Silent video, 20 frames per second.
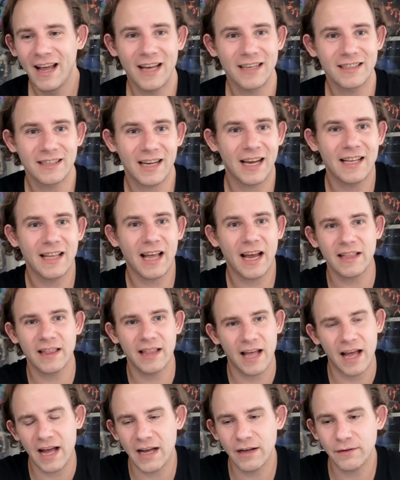and I
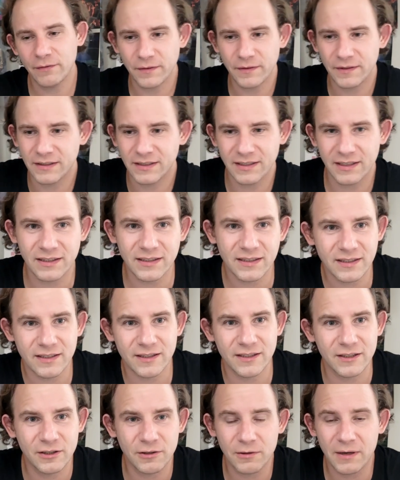laugh. It's
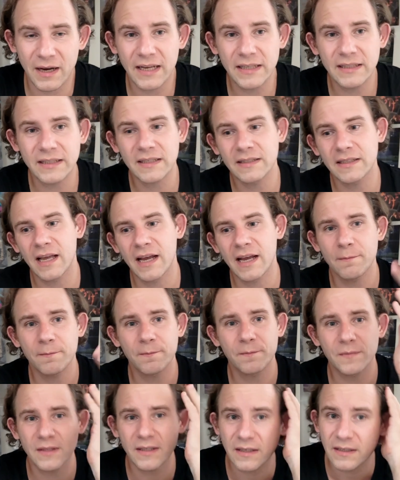great. The
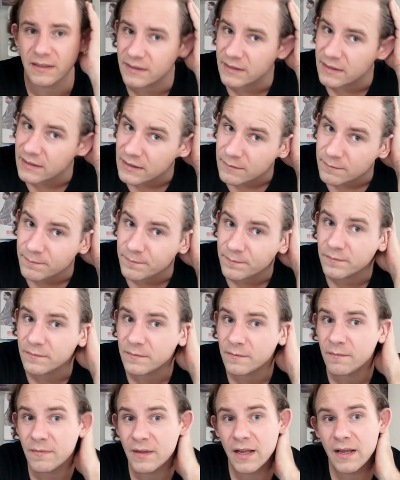same, this
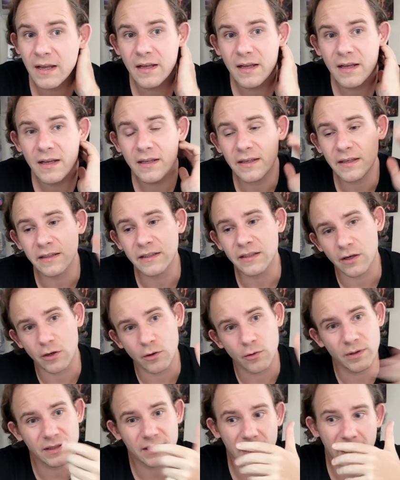the
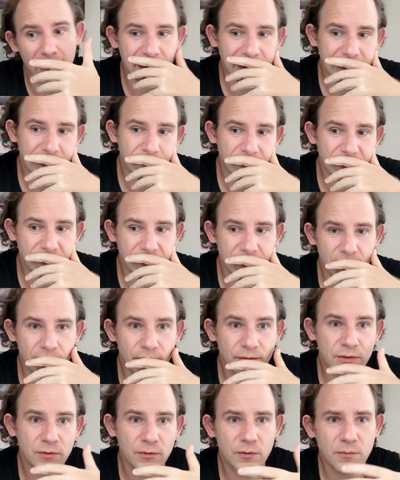current husband
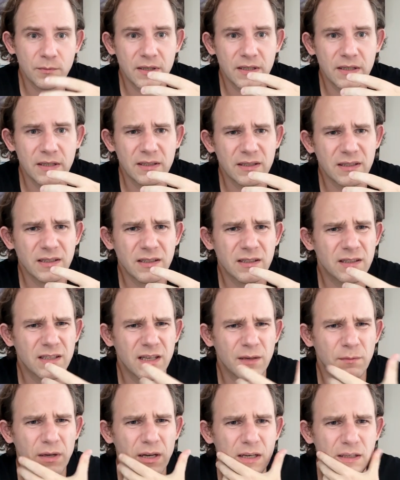of Suomi, he's
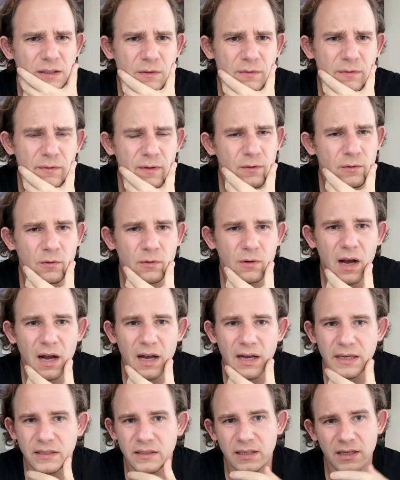some kind of a
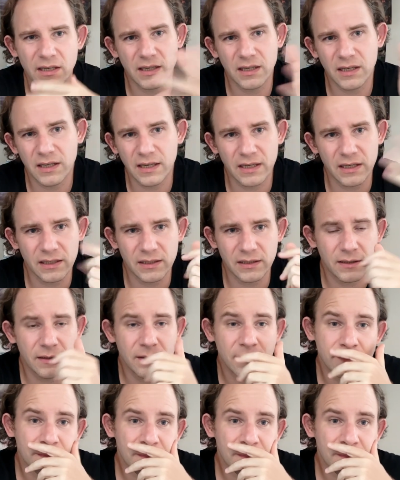writer, and